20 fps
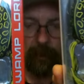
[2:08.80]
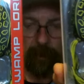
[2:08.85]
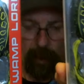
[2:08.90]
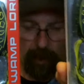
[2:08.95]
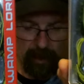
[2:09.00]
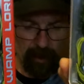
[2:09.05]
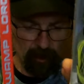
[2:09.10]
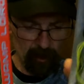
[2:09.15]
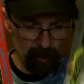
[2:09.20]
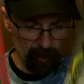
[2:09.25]

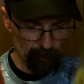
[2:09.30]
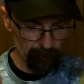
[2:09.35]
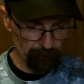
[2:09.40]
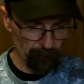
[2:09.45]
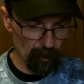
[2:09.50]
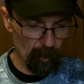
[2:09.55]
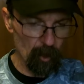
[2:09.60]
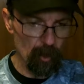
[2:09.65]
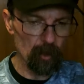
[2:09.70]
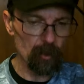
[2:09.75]
Pretty nice
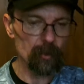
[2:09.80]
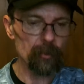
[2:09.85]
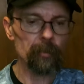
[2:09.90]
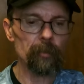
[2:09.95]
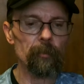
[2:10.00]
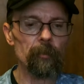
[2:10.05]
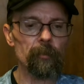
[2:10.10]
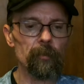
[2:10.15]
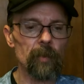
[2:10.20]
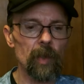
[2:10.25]
frogs.
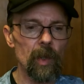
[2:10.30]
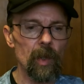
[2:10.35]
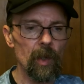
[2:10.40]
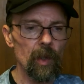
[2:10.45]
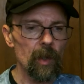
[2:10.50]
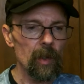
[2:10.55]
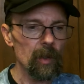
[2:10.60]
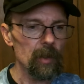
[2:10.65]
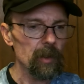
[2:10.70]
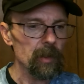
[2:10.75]

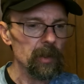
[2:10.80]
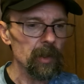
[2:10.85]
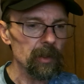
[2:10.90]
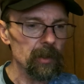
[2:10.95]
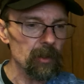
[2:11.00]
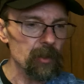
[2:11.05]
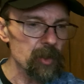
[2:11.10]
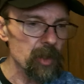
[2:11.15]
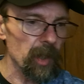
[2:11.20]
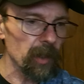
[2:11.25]
Get
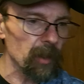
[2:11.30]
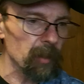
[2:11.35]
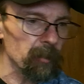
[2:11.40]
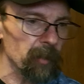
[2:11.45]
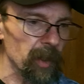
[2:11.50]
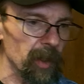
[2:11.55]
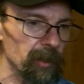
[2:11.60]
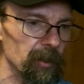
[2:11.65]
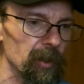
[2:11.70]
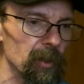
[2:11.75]
to check them
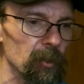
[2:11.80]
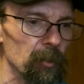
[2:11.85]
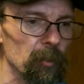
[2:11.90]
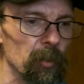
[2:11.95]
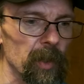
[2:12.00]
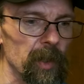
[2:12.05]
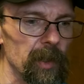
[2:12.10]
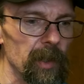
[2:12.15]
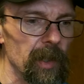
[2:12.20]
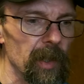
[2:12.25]
out this
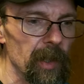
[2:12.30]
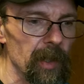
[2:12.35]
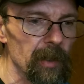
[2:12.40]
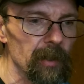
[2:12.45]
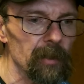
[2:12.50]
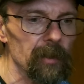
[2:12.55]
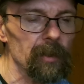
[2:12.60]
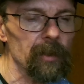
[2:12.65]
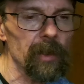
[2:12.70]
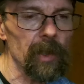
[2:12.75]

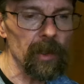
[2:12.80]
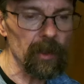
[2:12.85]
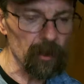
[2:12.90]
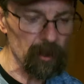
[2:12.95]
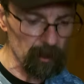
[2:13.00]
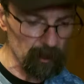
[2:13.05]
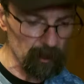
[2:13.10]
weekend. Got a